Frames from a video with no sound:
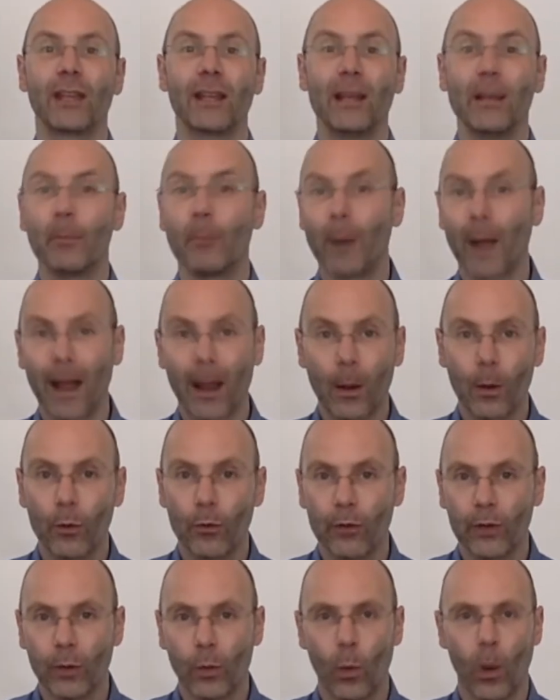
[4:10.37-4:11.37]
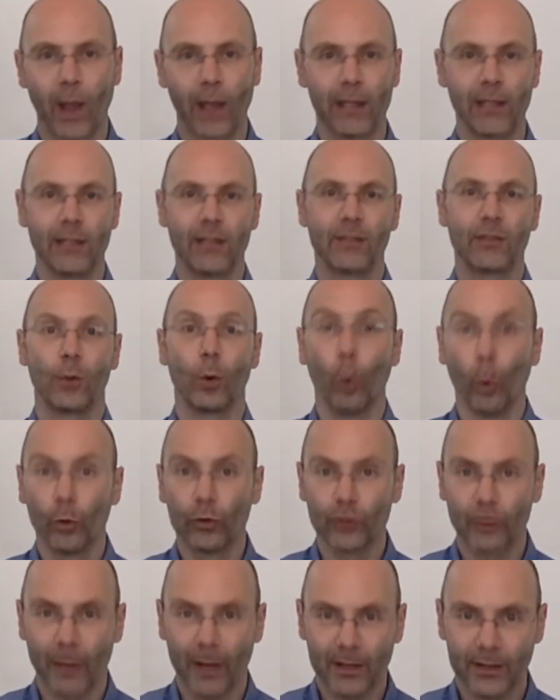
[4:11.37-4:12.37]
in empowering ways
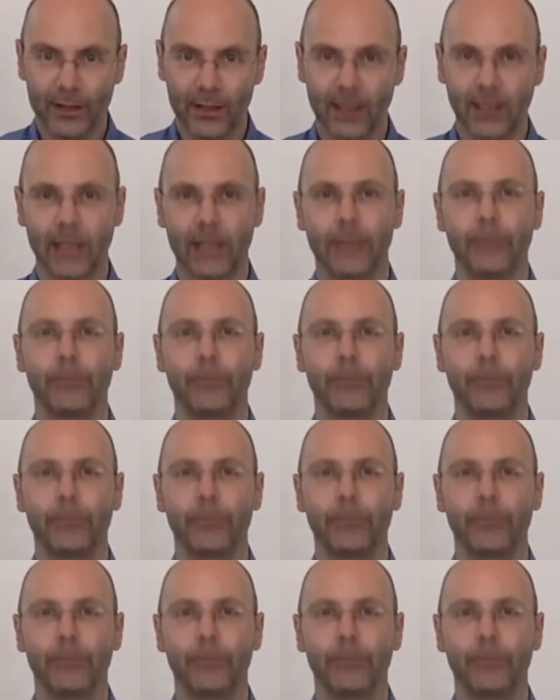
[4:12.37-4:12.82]
automatically.